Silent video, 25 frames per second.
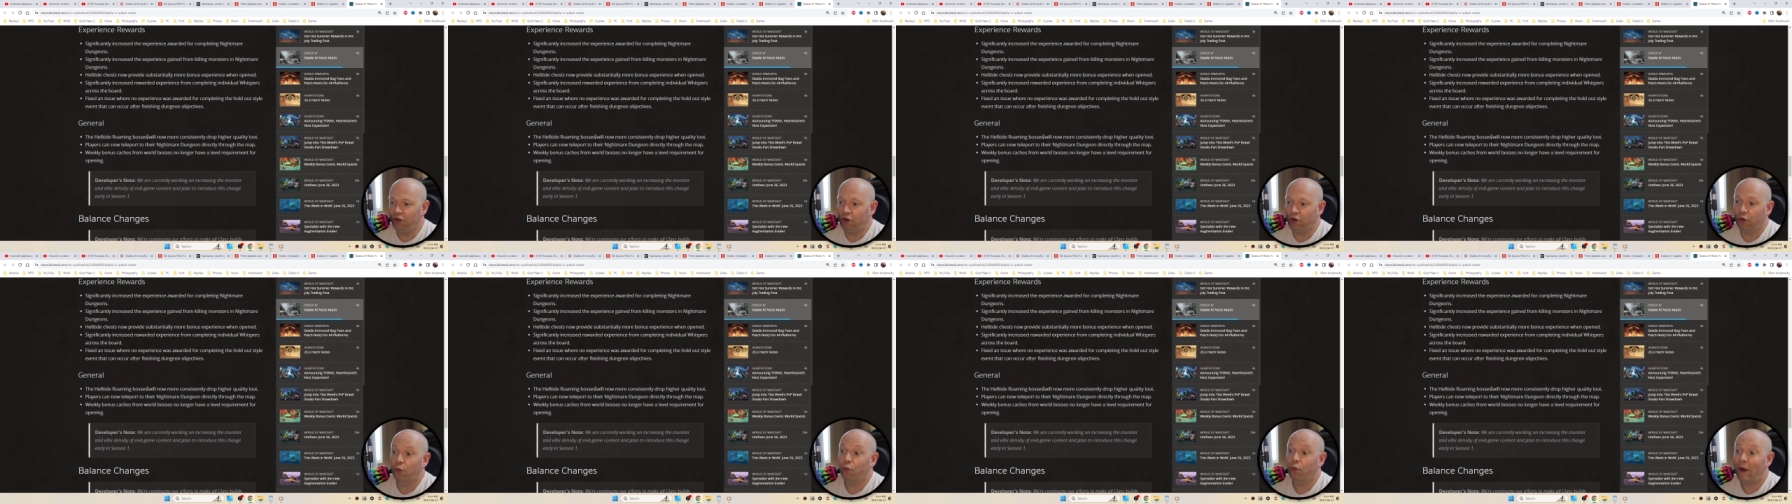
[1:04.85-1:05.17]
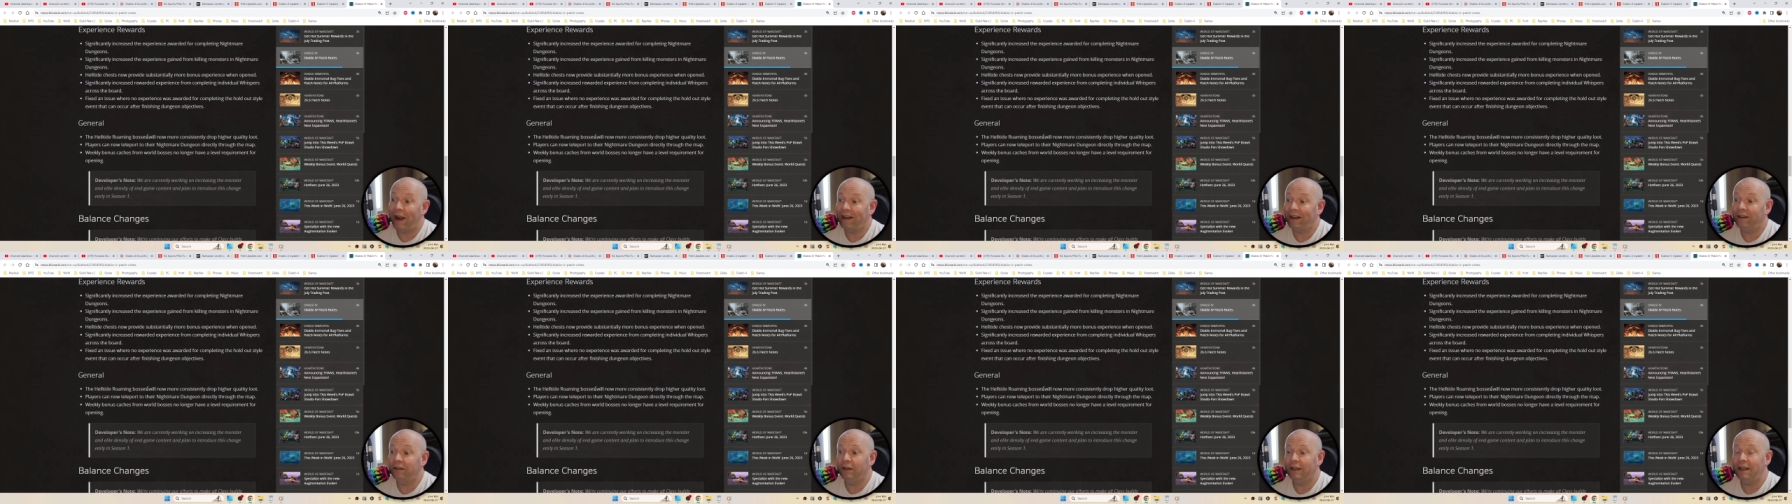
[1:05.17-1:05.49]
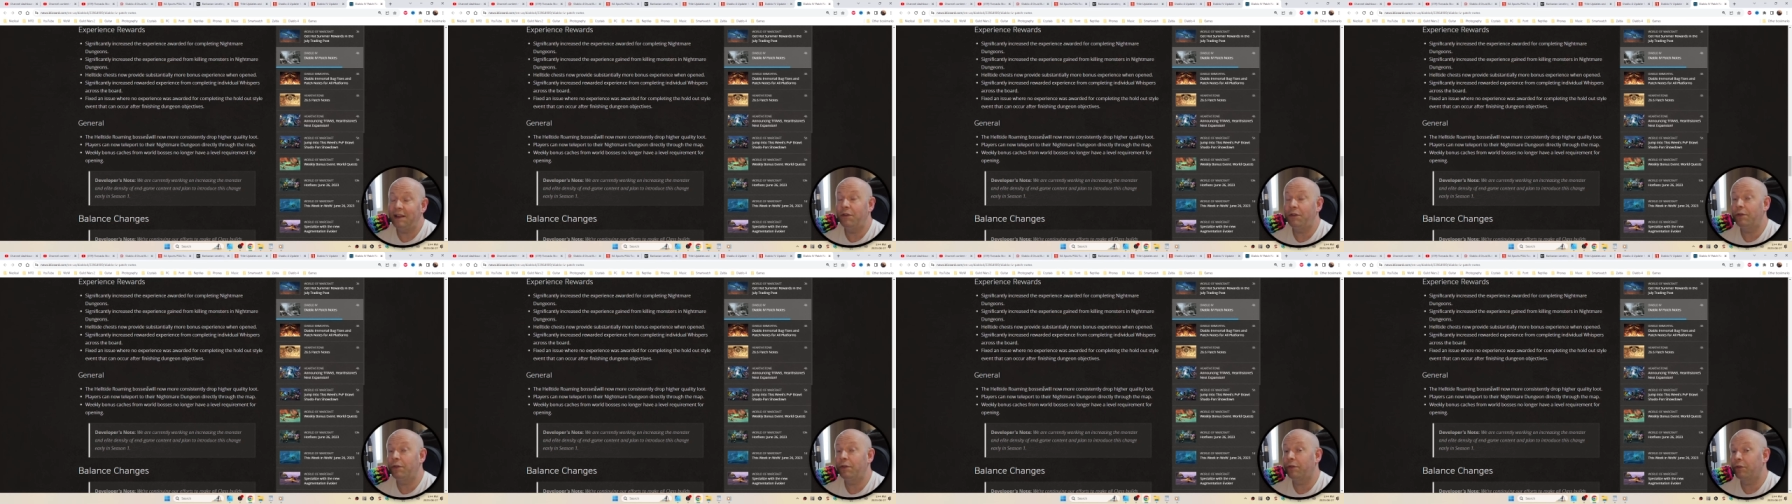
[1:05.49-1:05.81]

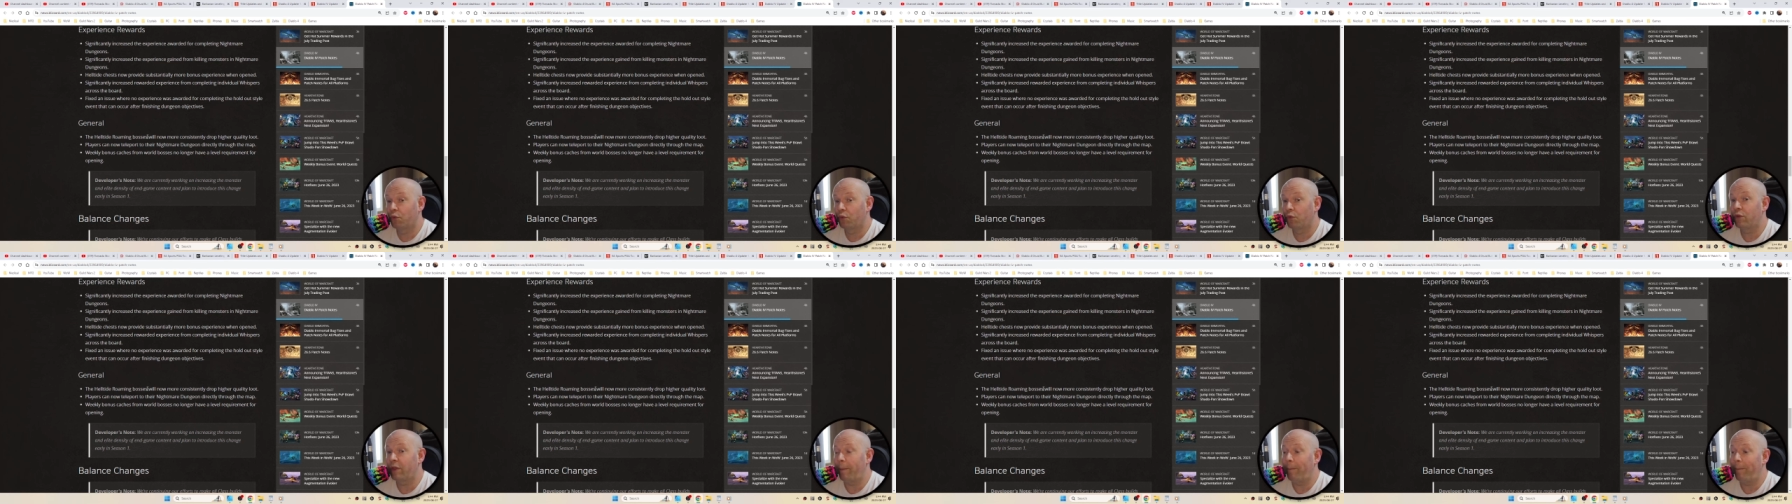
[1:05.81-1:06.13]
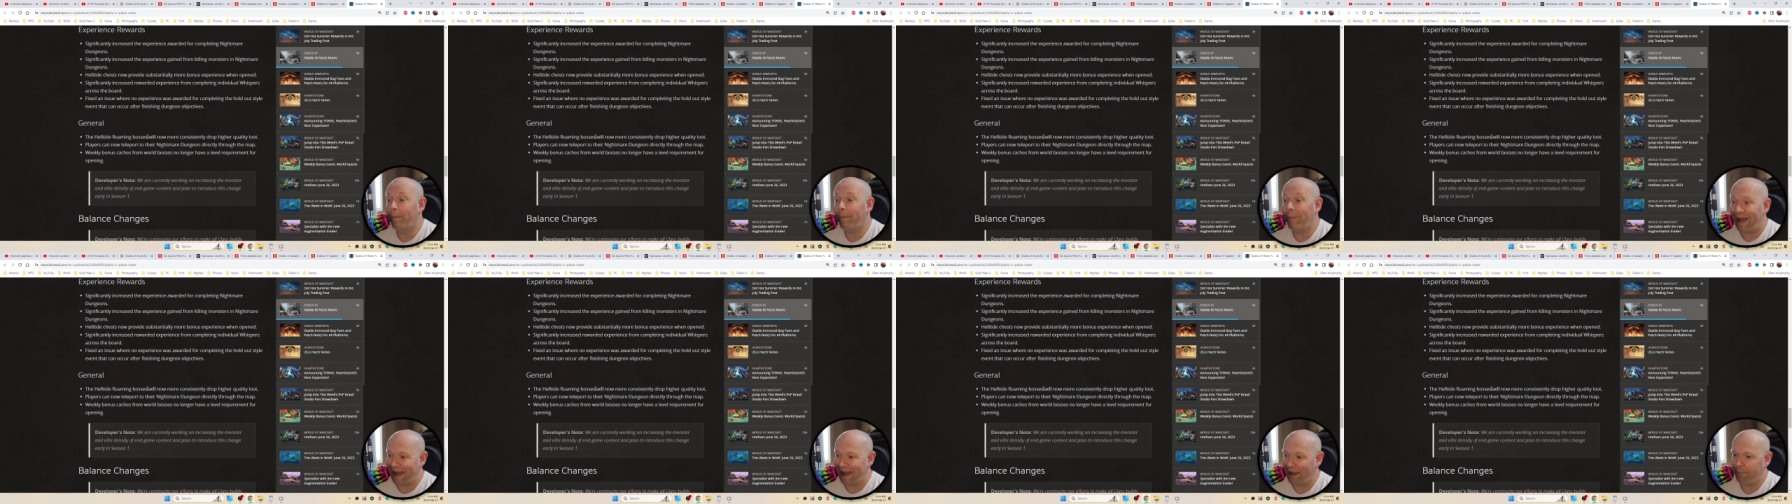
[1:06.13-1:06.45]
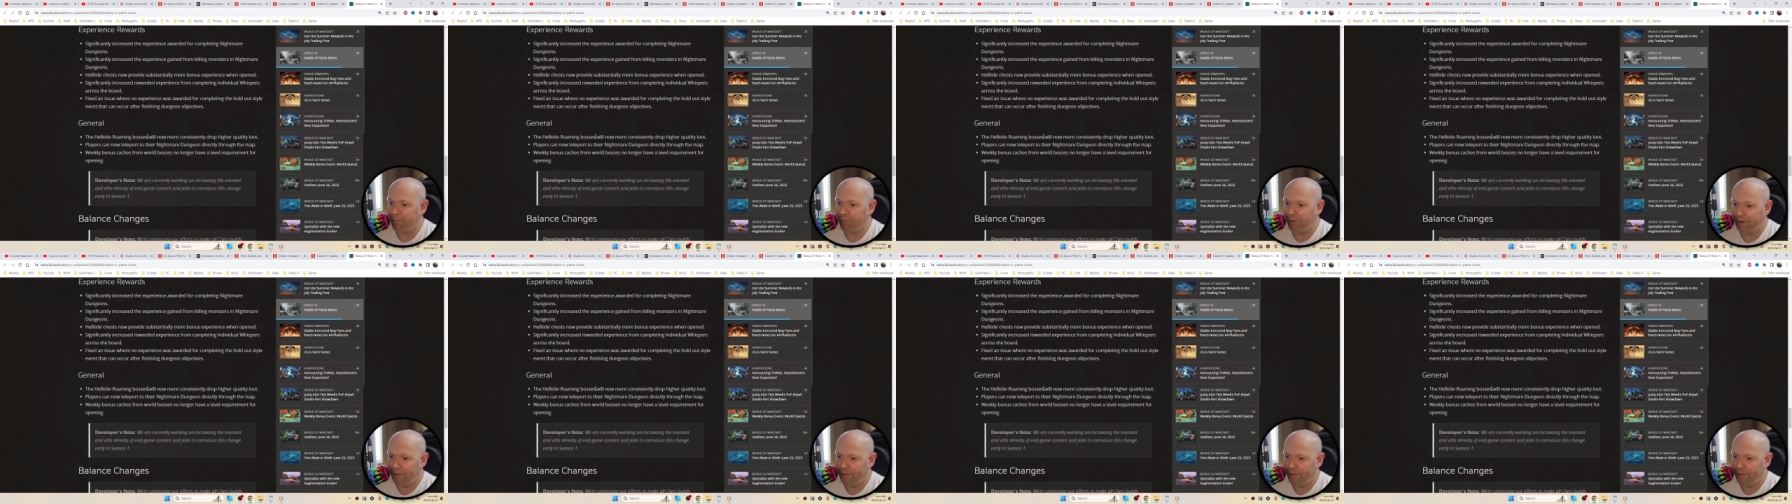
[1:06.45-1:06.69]
directly through the map.